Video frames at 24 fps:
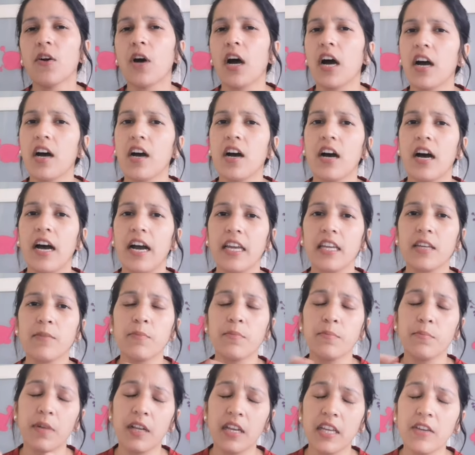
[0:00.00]
uh, I
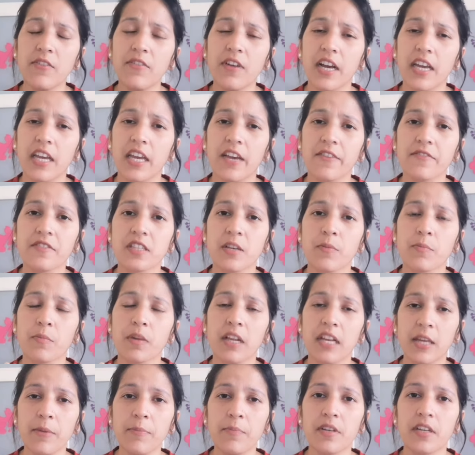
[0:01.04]
believe I have some
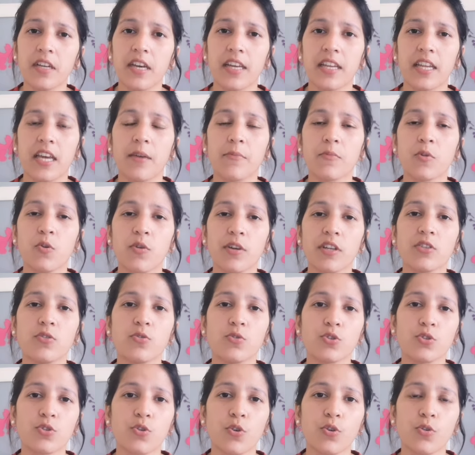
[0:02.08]
clip and I'm going to
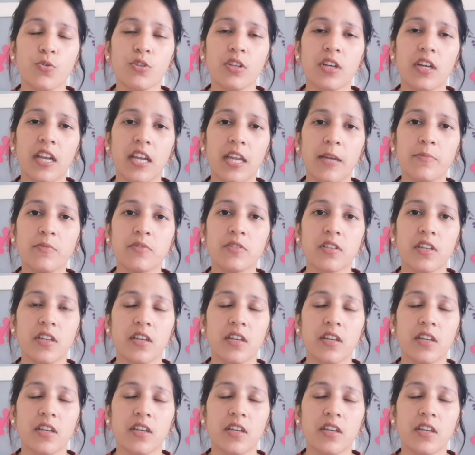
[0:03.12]
show you the clips.